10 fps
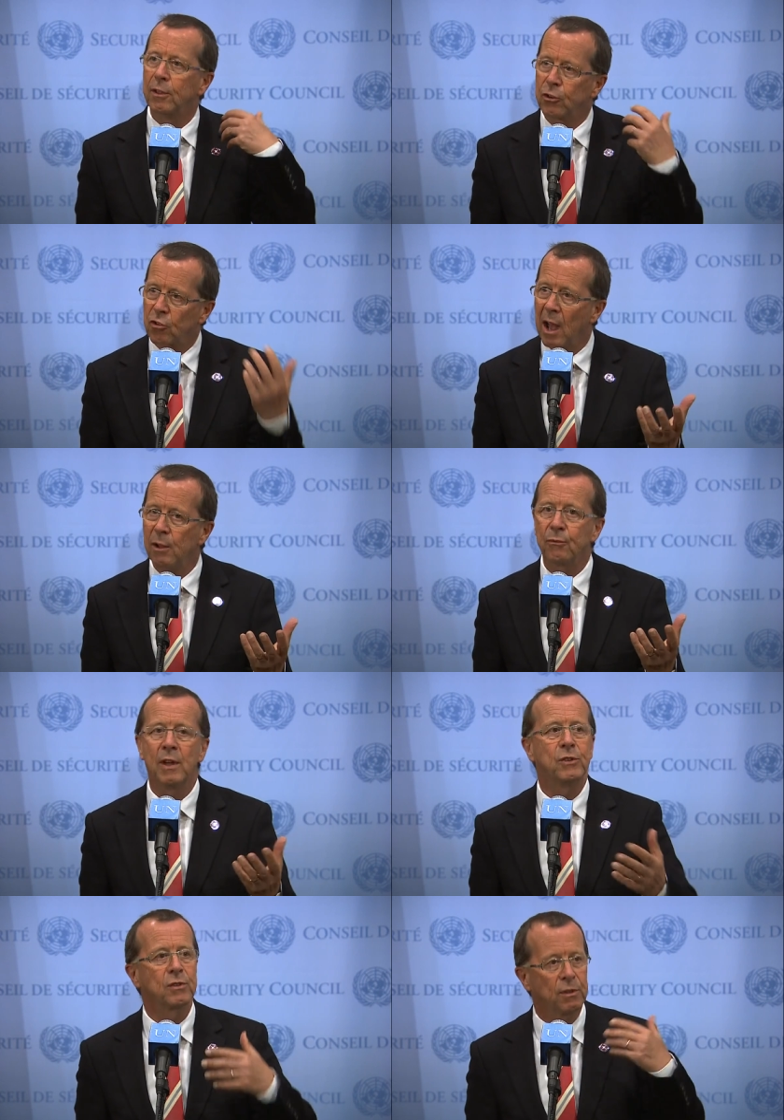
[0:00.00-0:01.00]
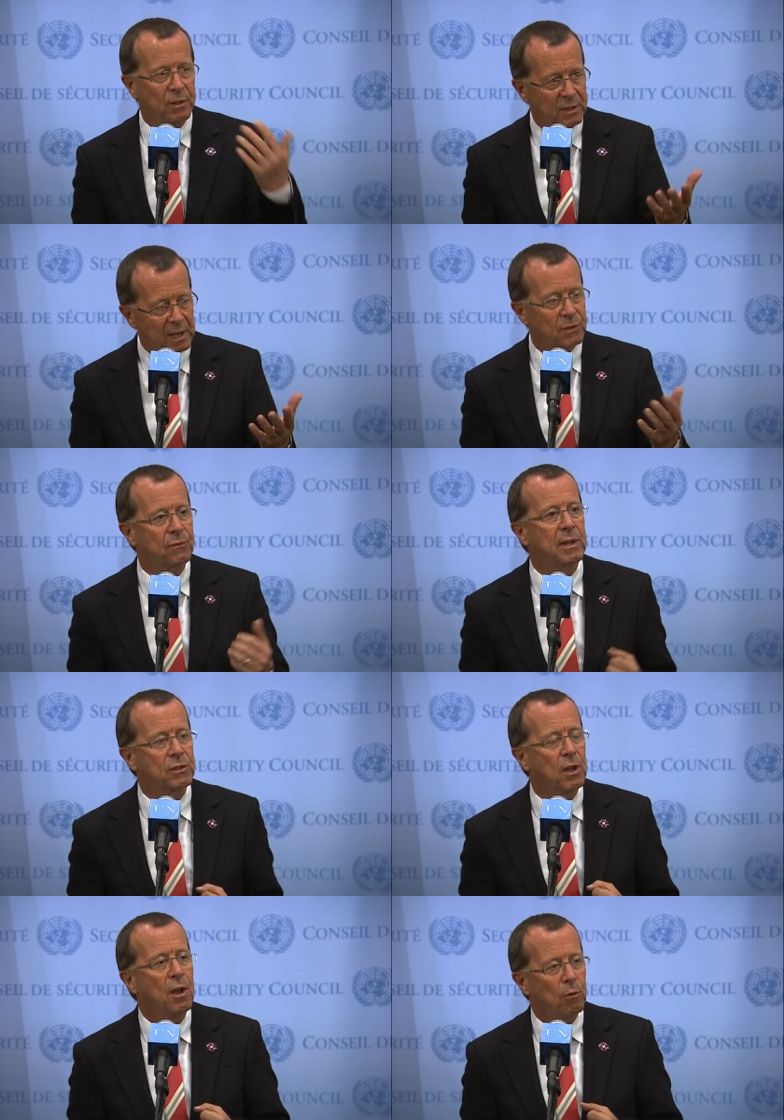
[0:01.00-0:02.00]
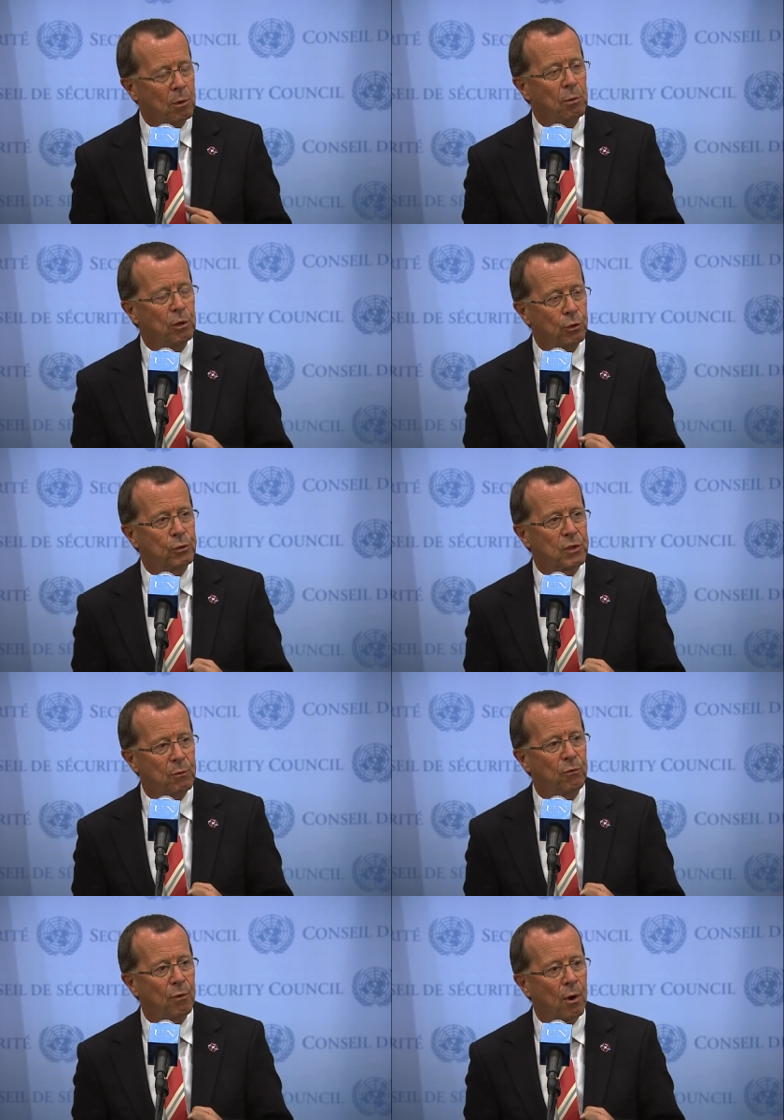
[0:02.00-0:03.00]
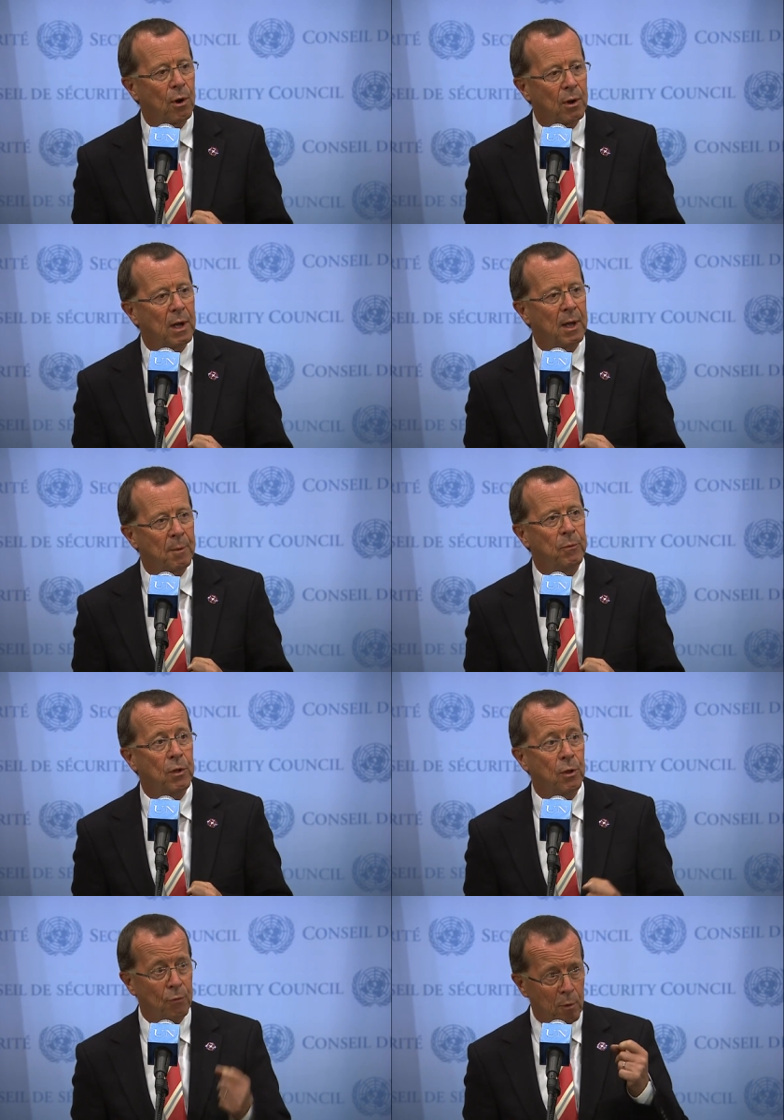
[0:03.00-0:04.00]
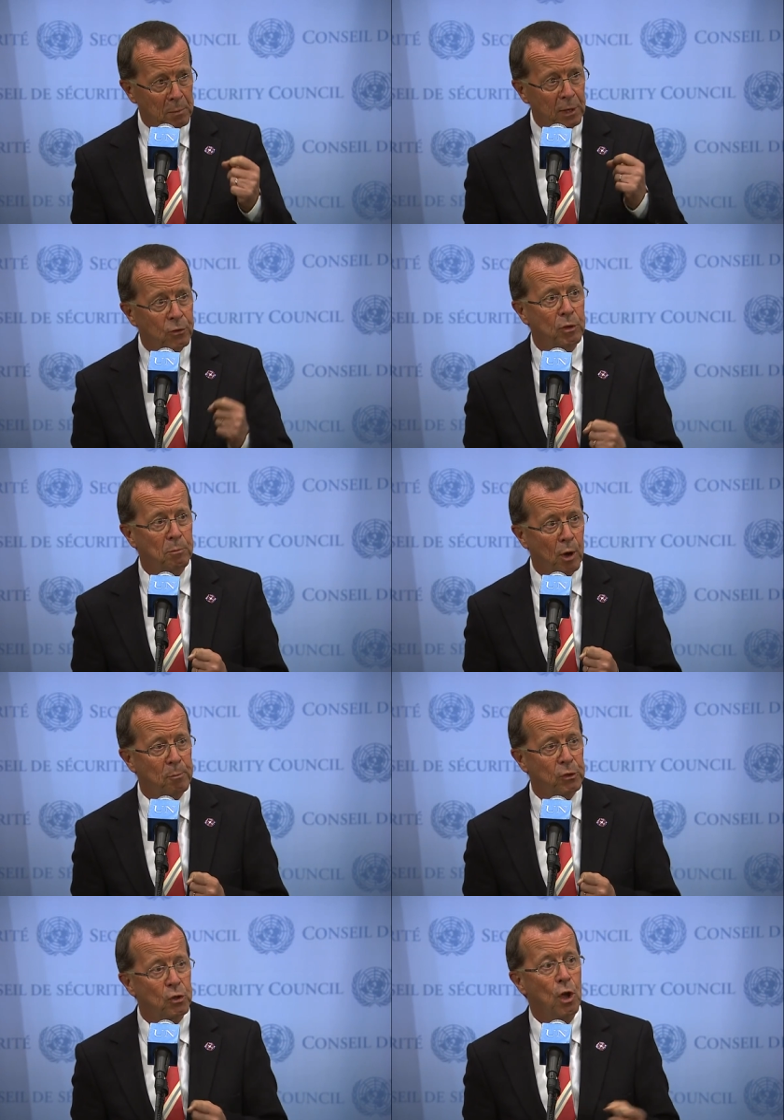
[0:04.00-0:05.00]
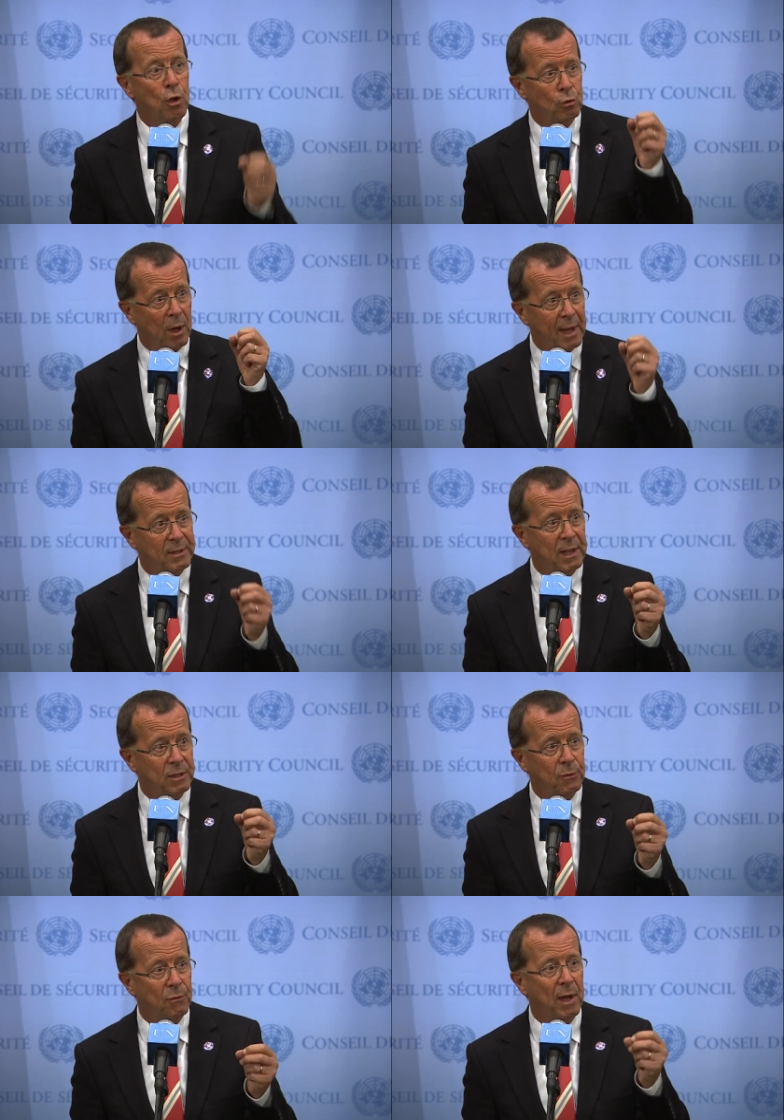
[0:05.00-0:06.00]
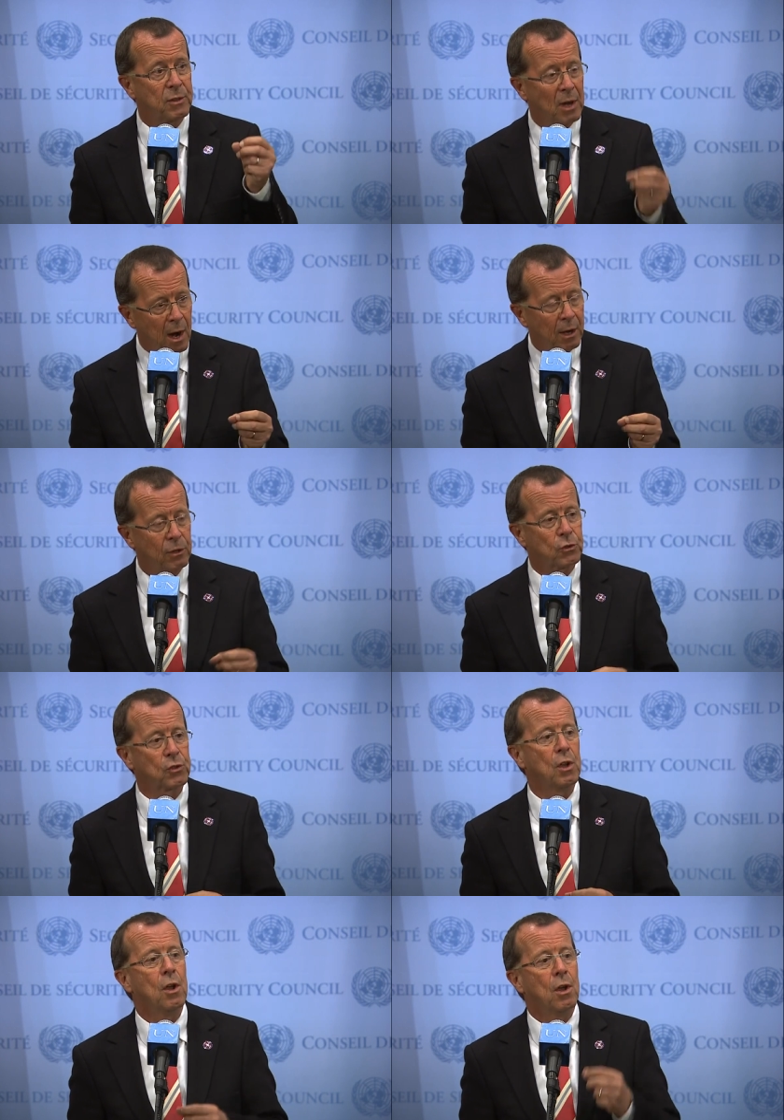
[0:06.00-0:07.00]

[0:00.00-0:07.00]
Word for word: in the trial phase, in the test phase, we will use them for, um, for military purpose to identify targets,